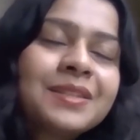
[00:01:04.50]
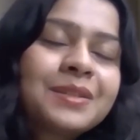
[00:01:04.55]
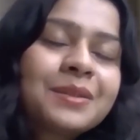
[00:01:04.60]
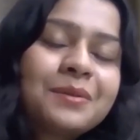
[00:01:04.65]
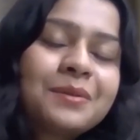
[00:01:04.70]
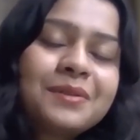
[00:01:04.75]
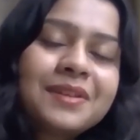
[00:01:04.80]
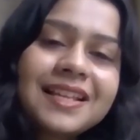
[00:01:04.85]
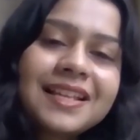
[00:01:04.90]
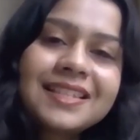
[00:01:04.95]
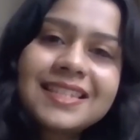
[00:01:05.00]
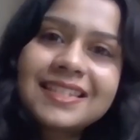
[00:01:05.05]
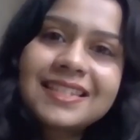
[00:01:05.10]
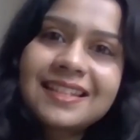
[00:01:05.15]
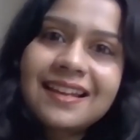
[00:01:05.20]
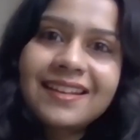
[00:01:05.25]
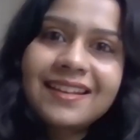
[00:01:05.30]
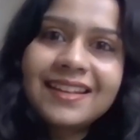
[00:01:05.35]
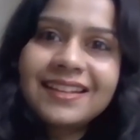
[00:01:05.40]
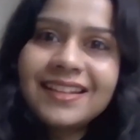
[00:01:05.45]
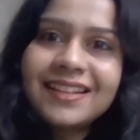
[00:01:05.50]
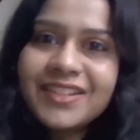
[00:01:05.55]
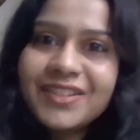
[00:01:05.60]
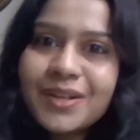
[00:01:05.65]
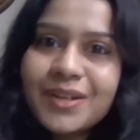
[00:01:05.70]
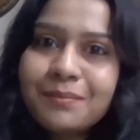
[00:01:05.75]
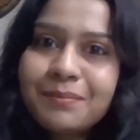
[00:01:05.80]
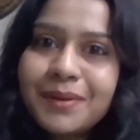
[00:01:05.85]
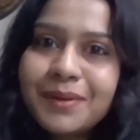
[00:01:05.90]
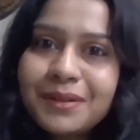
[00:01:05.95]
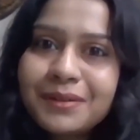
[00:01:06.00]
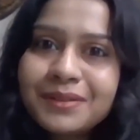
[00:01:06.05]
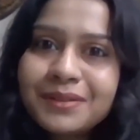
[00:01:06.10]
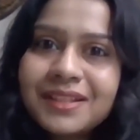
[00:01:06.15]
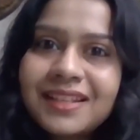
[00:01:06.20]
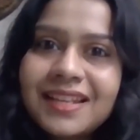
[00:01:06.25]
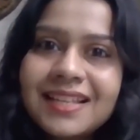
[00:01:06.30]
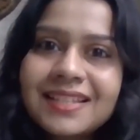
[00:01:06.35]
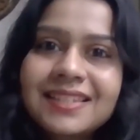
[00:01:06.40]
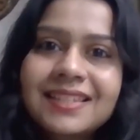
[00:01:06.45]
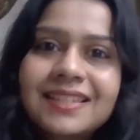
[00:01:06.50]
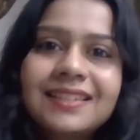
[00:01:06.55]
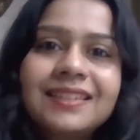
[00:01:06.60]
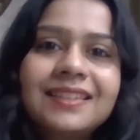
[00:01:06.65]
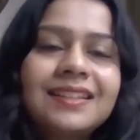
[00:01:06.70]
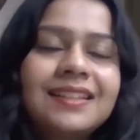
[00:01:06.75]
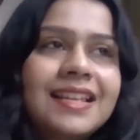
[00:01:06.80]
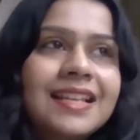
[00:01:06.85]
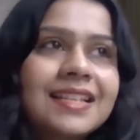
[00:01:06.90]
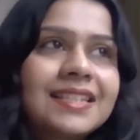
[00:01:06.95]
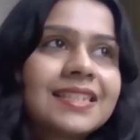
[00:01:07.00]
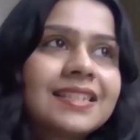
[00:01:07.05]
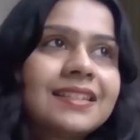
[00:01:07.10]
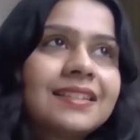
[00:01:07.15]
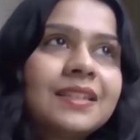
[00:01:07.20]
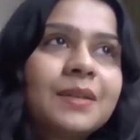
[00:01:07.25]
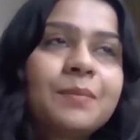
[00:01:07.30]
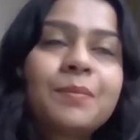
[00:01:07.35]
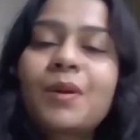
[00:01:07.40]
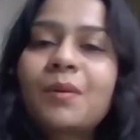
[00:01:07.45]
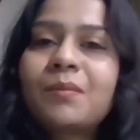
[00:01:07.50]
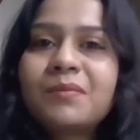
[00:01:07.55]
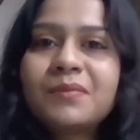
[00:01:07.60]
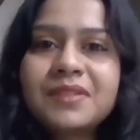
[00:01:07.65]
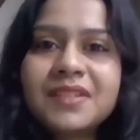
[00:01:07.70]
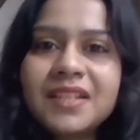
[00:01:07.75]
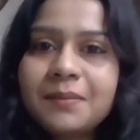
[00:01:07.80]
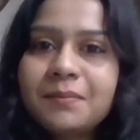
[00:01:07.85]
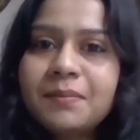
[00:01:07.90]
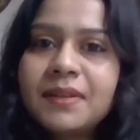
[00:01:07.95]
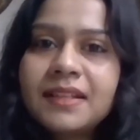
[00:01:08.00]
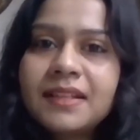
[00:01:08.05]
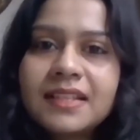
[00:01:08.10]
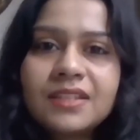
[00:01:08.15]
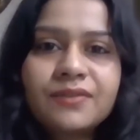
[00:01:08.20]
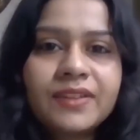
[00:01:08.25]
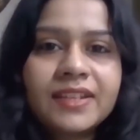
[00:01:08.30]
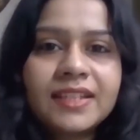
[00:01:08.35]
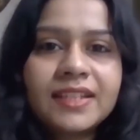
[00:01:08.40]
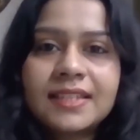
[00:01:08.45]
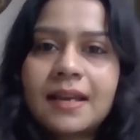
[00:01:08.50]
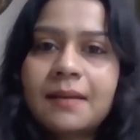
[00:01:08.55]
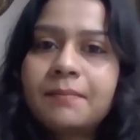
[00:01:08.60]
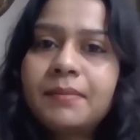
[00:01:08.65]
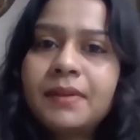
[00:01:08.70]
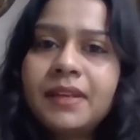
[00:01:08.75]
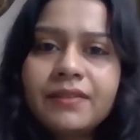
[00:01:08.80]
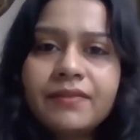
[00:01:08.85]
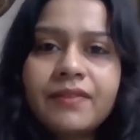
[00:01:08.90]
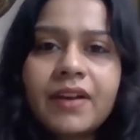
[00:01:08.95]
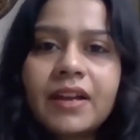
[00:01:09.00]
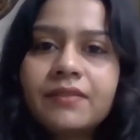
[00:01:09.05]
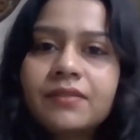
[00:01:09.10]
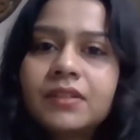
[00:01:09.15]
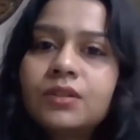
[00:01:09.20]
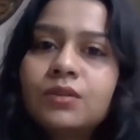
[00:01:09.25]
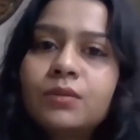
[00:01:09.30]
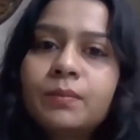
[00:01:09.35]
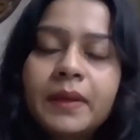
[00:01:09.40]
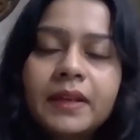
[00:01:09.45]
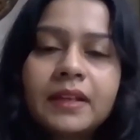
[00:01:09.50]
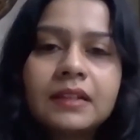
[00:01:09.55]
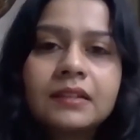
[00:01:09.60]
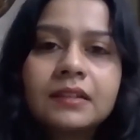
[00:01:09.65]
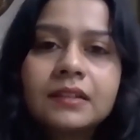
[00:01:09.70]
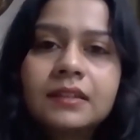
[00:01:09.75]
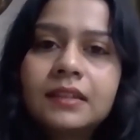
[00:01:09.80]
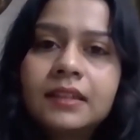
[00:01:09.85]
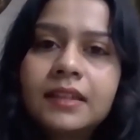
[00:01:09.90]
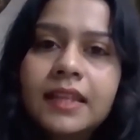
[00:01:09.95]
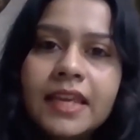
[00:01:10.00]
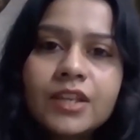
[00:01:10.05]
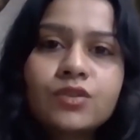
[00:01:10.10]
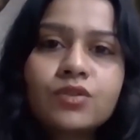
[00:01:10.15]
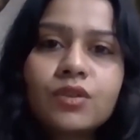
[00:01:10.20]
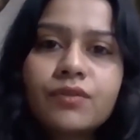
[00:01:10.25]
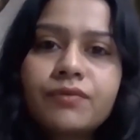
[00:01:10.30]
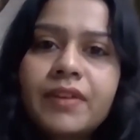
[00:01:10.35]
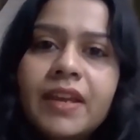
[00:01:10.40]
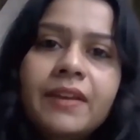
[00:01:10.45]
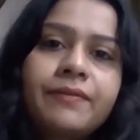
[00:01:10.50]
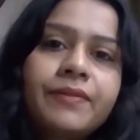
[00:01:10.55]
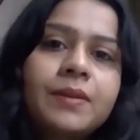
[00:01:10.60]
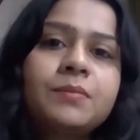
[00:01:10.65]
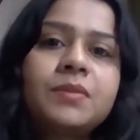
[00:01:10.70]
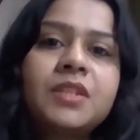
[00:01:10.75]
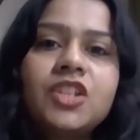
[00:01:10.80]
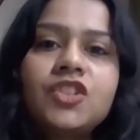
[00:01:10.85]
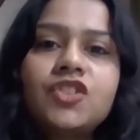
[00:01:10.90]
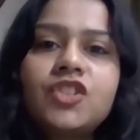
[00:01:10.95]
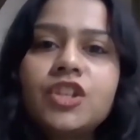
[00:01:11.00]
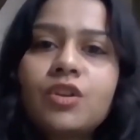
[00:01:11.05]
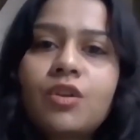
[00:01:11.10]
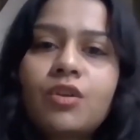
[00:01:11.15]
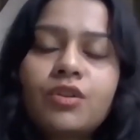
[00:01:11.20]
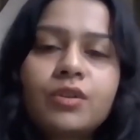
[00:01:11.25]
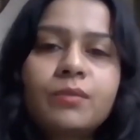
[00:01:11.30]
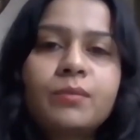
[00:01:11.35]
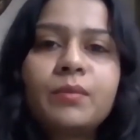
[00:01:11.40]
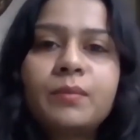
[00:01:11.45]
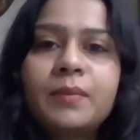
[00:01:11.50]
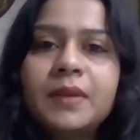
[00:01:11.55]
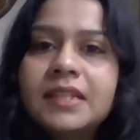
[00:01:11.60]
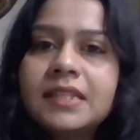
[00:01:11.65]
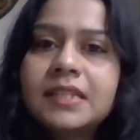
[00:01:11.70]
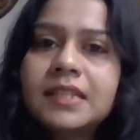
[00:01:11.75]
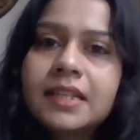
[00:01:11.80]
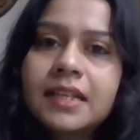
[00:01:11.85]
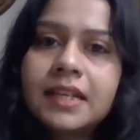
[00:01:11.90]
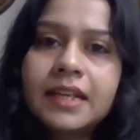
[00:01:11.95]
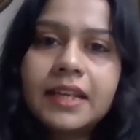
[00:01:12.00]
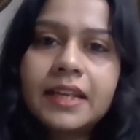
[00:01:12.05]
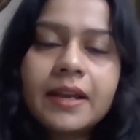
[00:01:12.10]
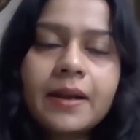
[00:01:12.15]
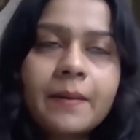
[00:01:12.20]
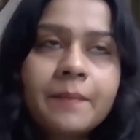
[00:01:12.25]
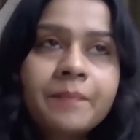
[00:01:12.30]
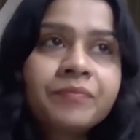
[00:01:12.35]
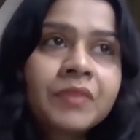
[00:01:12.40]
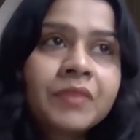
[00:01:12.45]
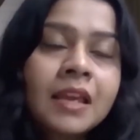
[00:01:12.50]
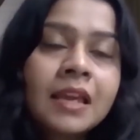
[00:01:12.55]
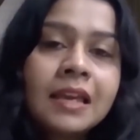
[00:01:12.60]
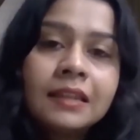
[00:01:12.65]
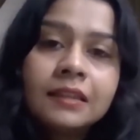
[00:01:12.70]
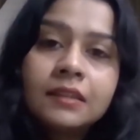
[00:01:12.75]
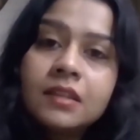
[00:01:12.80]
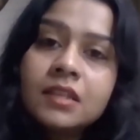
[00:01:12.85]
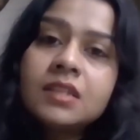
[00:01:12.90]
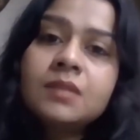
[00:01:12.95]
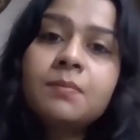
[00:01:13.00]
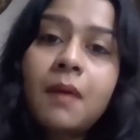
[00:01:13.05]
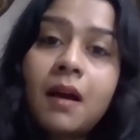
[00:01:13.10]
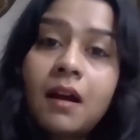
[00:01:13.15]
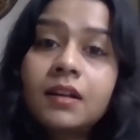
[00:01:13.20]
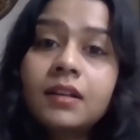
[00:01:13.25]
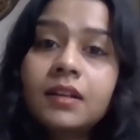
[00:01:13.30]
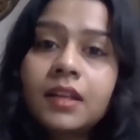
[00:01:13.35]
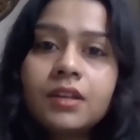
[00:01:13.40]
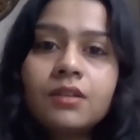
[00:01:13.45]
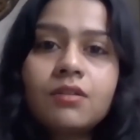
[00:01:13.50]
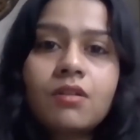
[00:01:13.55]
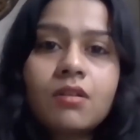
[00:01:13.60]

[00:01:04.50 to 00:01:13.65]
So let's directly jump into the lesson. The problem statement is, for example, if I were to pick a case of FMCG and automobiles in India, this marketing